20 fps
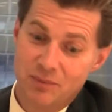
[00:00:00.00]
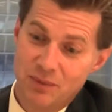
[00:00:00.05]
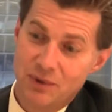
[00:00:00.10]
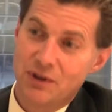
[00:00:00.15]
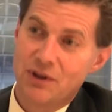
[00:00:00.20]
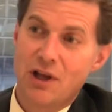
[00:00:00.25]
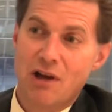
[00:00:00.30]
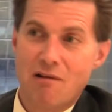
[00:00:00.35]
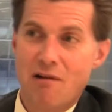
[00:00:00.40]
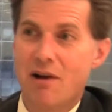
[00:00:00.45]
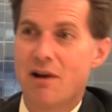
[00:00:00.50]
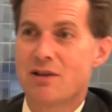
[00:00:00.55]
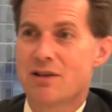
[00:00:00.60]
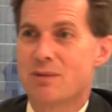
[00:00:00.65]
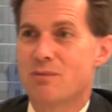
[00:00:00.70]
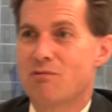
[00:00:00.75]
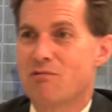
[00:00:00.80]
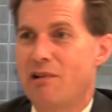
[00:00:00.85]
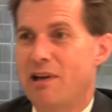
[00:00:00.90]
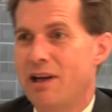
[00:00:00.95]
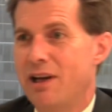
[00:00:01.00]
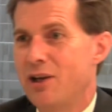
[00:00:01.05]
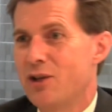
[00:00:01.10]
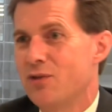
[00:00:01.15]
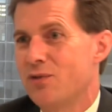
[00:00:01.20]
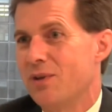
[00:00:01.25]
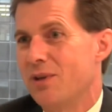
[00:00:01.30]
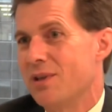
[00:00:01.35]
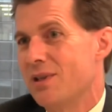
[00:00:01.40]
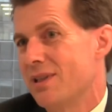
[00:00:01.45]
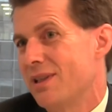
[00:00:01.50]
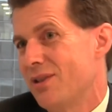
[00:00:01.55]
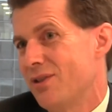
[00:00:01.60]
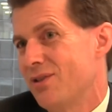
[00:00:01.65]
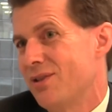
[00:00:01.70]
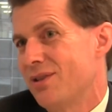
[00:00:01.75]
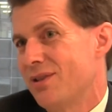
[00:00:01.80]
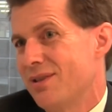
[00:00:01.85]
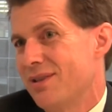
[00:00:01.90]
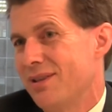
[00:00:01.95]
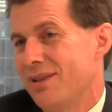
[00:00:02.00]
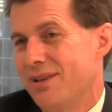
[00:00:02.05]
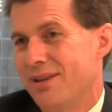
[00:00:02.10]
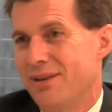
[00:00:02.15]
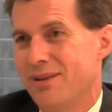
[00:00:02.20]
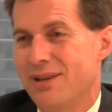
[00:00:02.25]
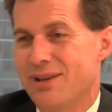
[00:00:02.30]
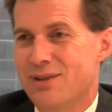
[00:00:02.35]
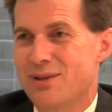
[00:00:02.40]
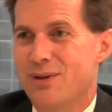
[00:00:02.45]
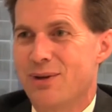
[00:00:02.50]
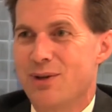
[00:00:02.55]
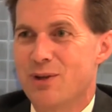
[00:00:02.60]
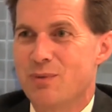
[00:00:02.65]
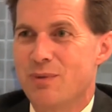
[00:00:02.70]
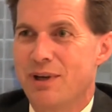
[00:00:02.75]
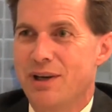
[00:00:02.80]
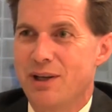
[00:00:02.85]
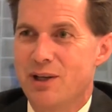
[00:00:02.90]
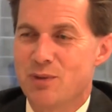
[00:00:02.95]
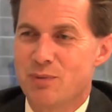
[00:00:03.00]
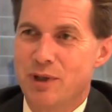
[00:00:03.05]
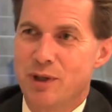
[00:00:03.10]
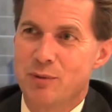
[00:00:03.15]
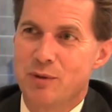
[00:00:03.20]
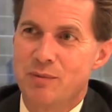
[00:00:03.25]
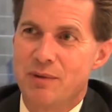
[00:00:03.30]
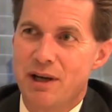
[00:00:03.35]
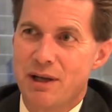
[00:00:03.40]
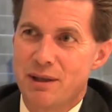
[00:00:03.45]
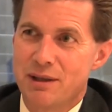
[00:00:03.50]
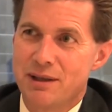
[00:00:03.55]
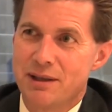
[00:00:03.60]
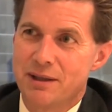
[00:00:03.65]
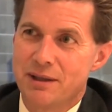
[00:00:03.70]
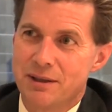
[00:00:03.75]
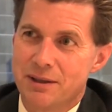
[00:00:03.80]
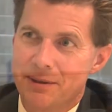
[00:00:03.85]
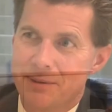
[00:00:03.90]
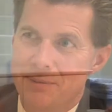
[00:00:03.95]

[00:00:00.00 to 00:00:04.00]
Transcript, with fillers: But there are some great hedge funds. It's just that, you know, there's not as many as people might think.